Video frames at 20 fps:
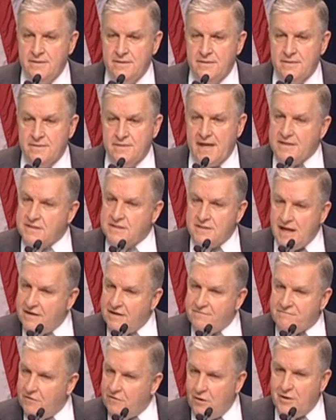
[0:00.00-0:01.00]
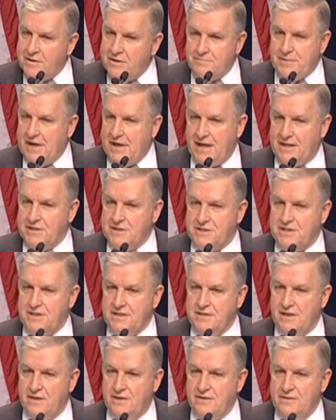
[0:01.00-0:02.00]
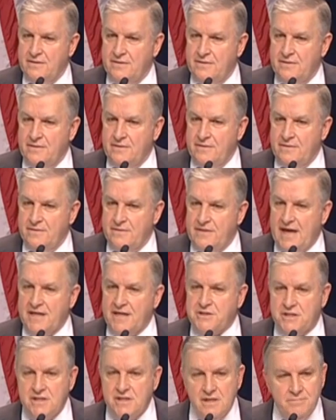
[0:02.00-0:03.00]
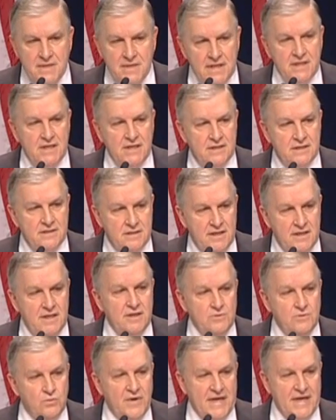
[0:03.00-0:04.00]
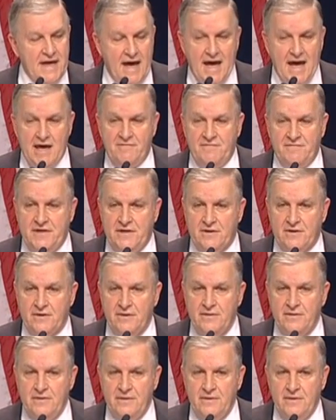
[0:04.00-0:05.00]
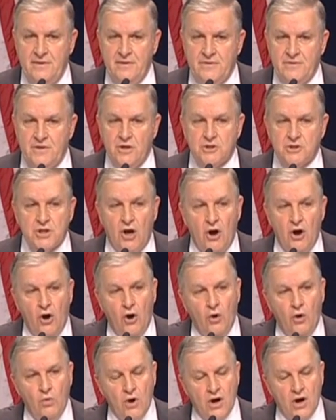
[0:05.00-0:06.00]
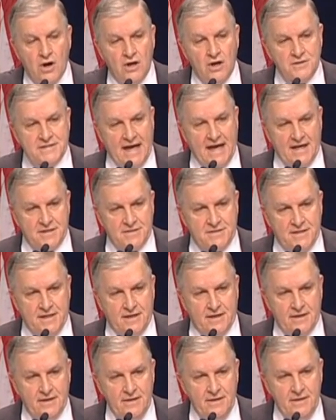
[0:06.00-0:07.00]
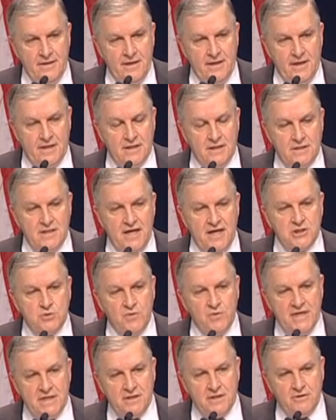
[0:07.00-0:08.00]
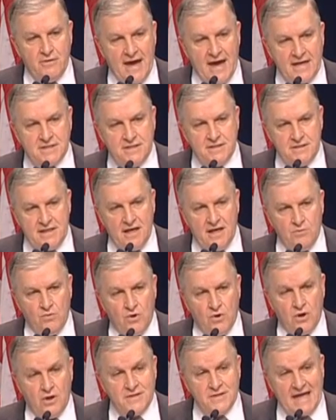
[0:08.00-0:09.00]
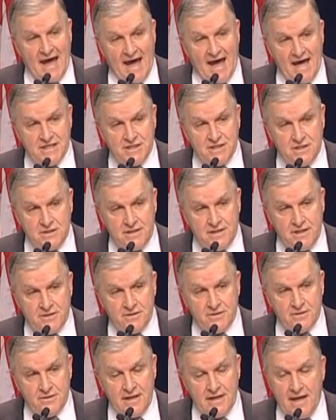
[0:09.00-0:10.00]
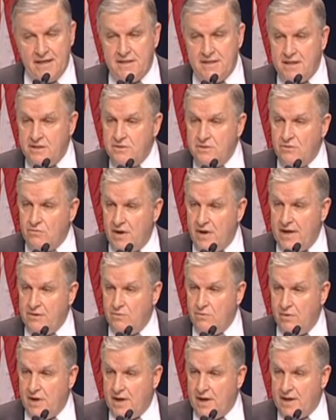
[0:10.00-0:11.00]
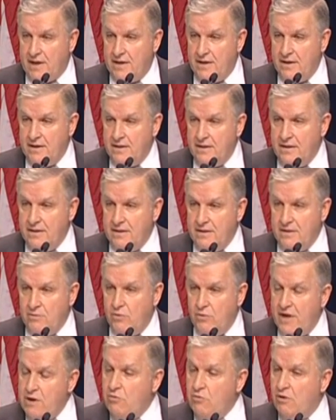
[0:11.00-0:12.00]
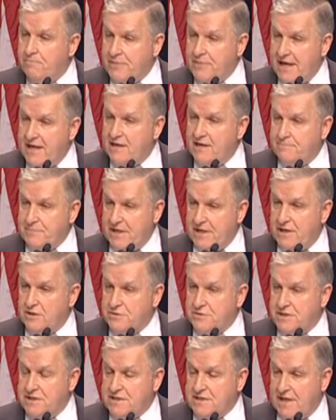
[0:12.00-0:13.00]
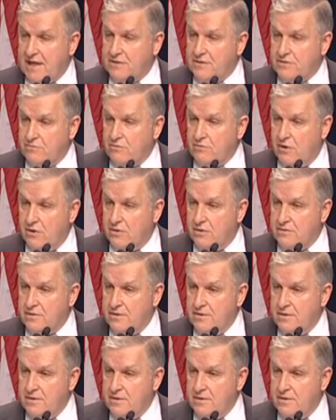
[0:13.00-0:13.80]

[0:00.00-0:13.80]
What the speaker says: That's not foreign policy, though. That's the immediate need we have here. There's a whole world out there. And unless we interact in that world as a leader and in the right way, we will pay a penalty down the road.